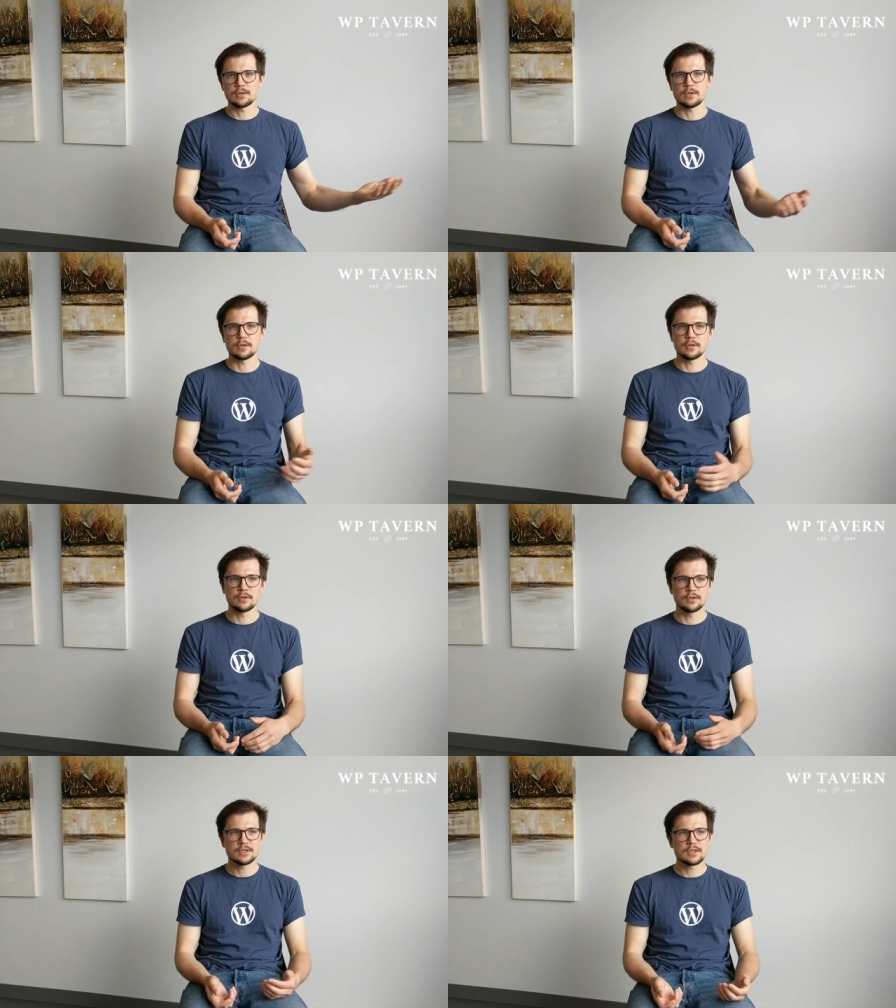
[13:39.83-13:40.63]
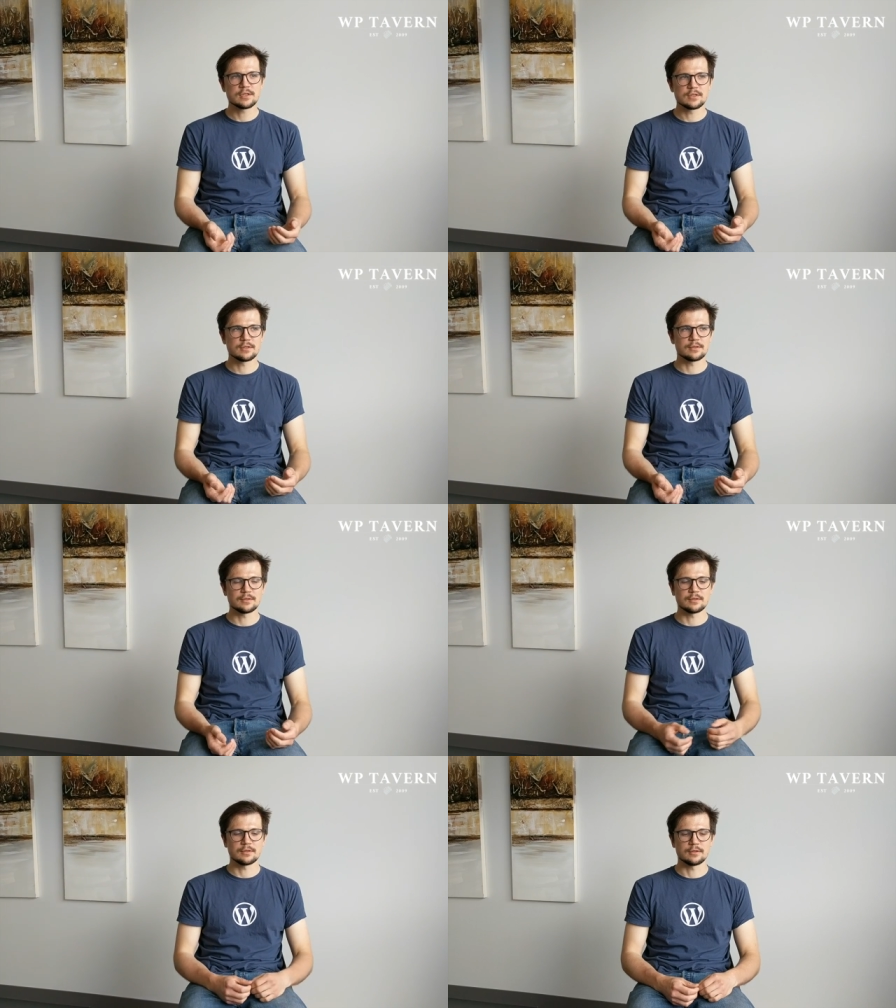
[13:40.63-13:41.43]
And this is
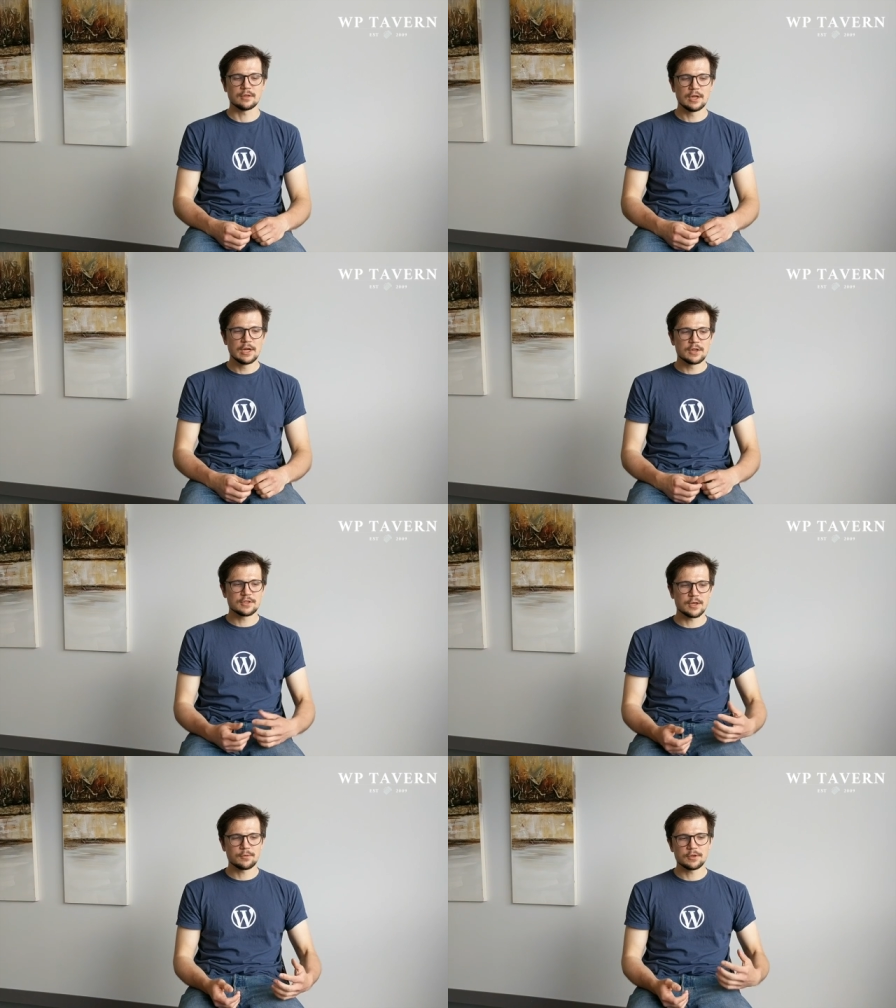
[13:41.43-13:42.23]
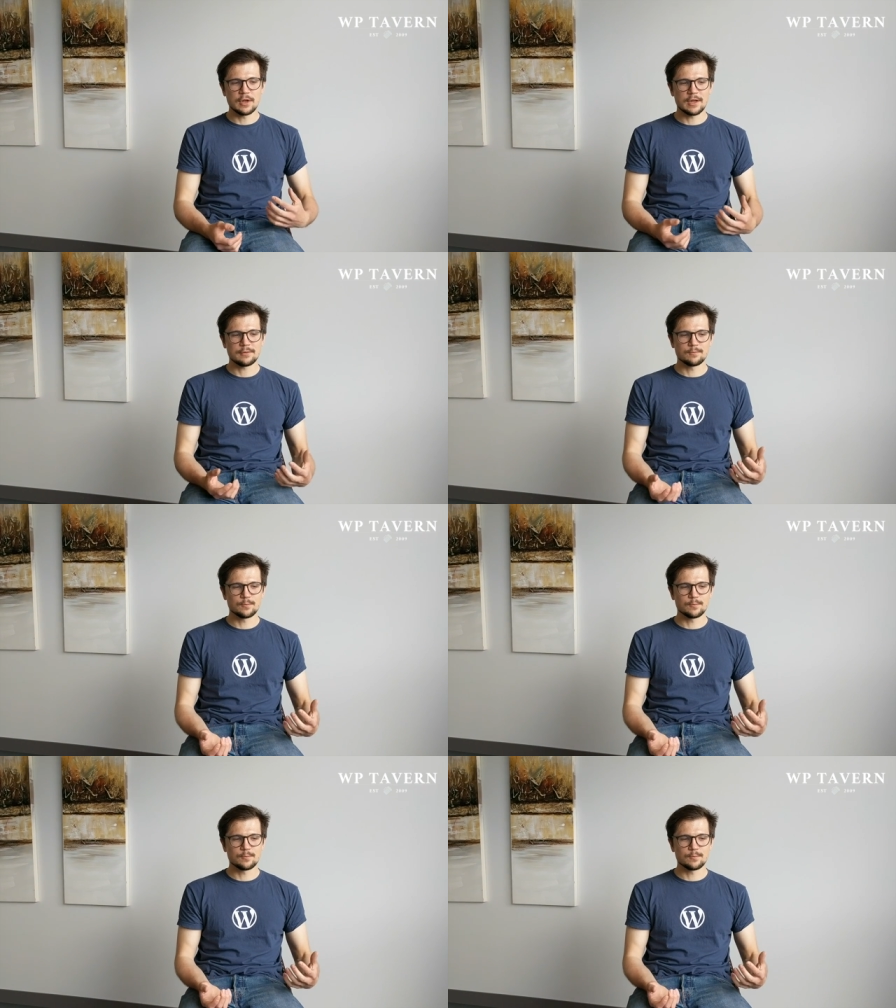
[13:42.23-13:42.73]
something that